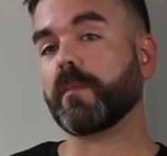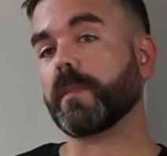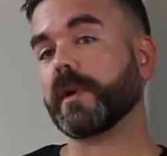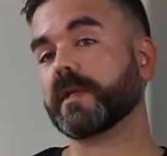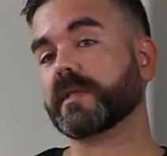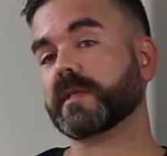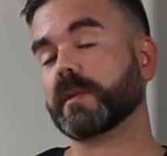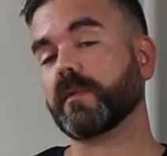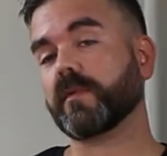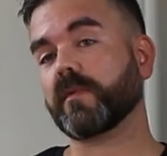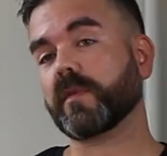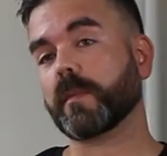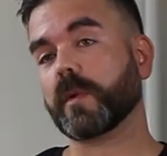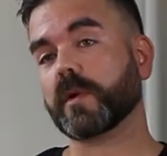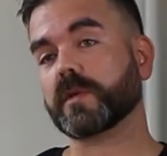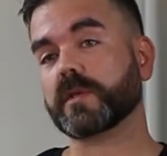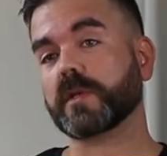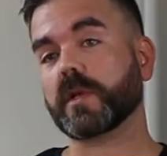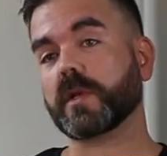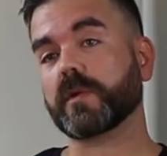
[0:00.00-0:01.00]
have been some of the
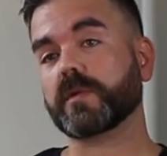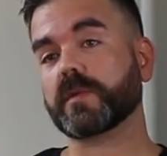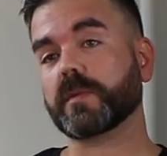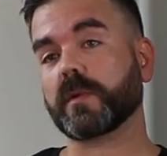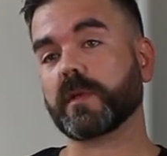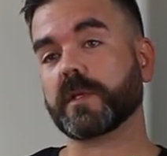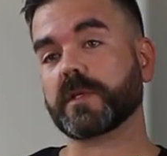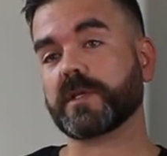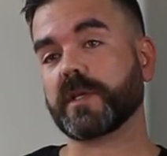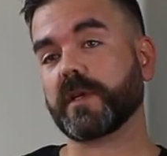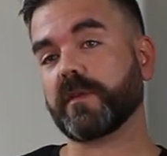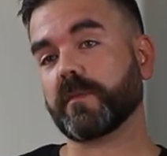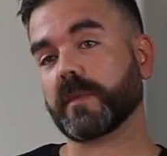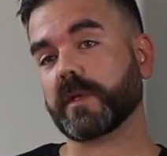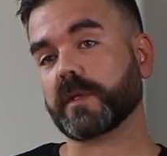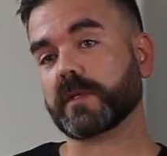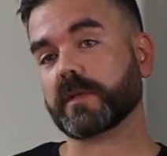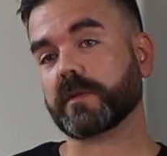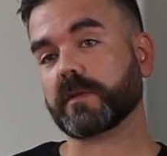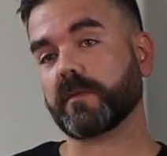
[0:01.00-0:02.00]
most notable
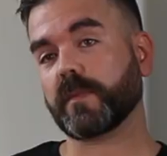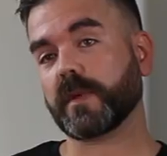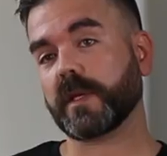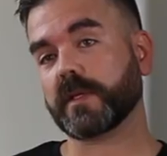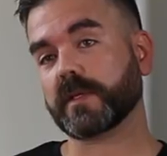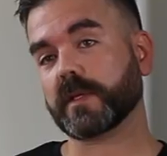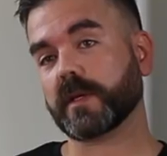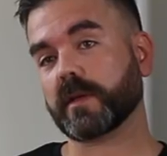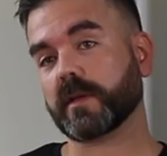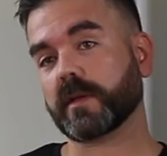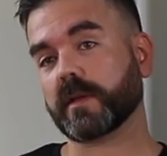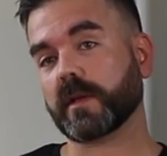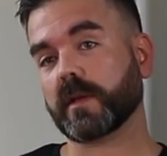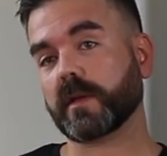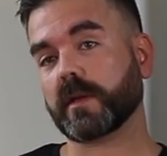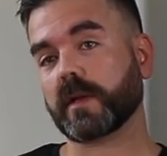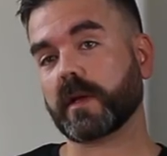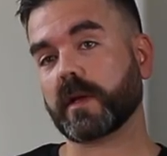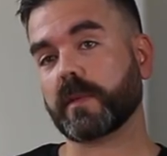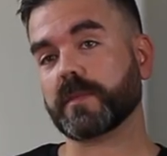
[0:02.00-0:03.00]
achievements of PETA
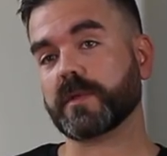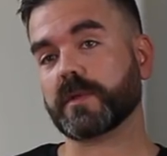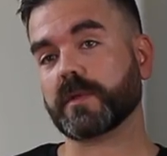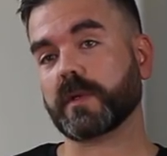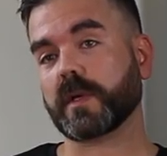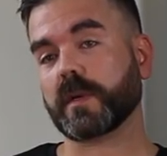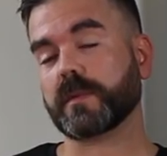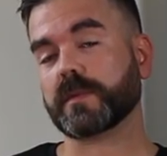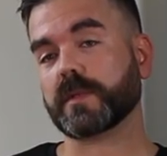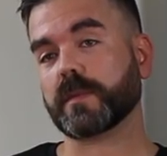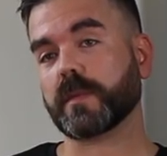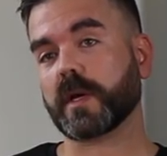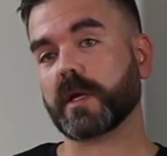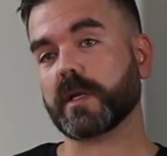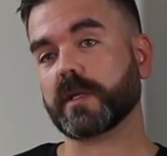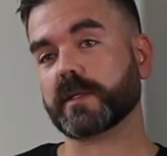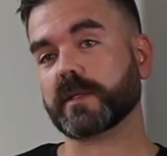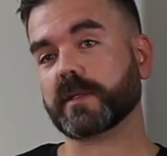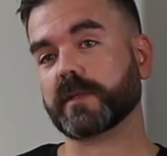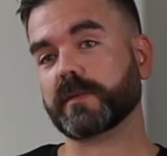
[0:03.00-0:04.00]
that comes, comes to
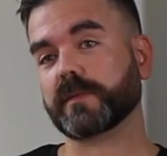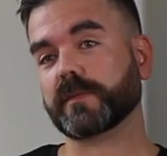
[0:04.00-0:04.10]
mind?